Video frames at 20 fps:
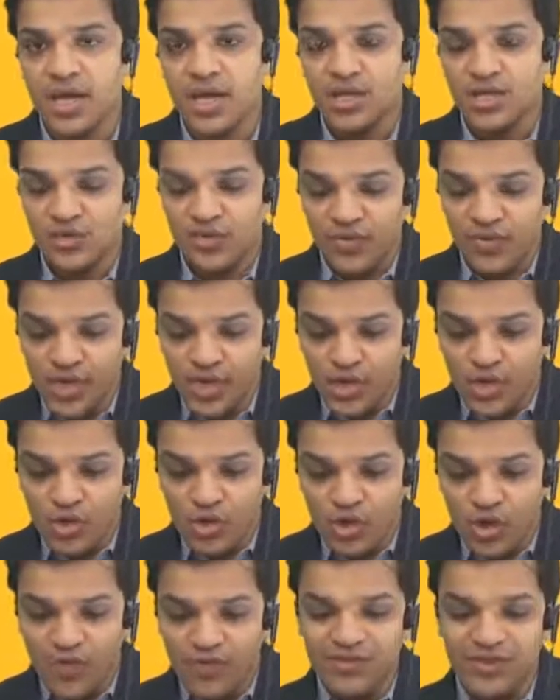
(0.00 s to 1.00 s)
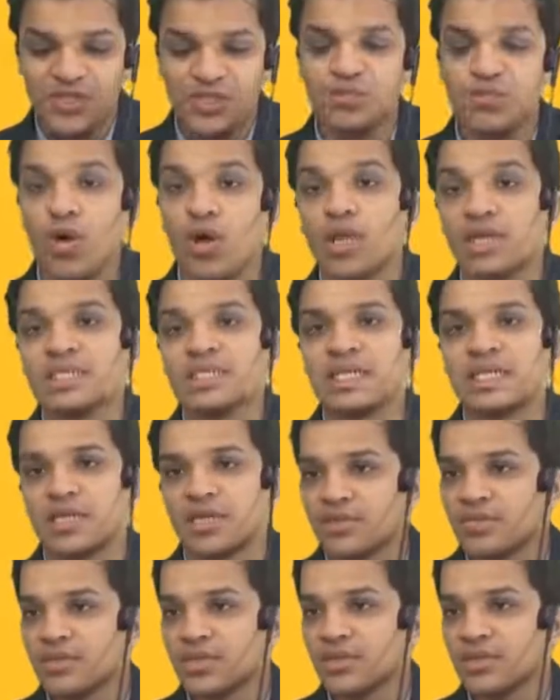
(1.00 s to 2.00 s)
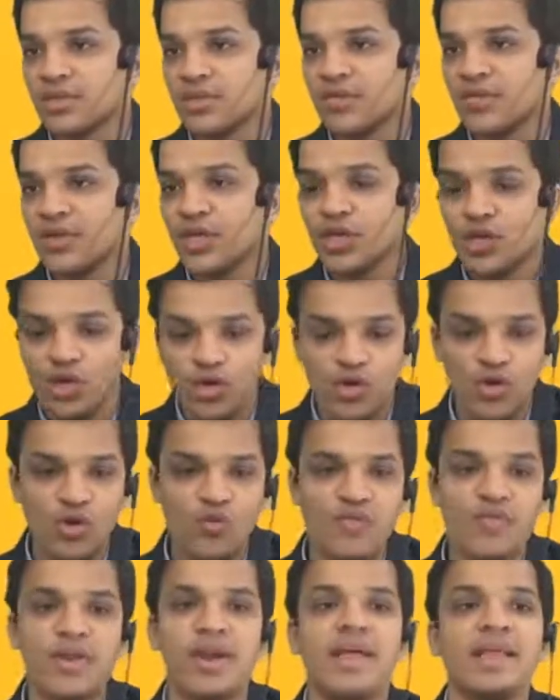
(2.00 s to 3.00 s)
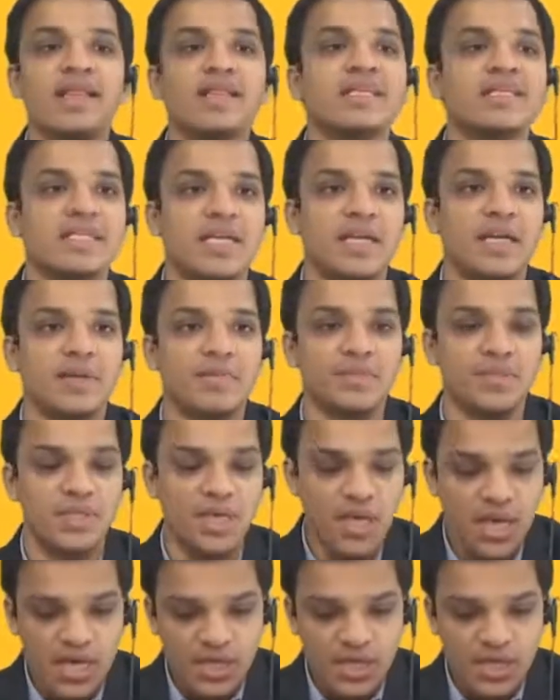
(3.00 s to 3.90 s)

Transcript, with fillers: so we need to go for small setups. We cannot go for lengthy setups.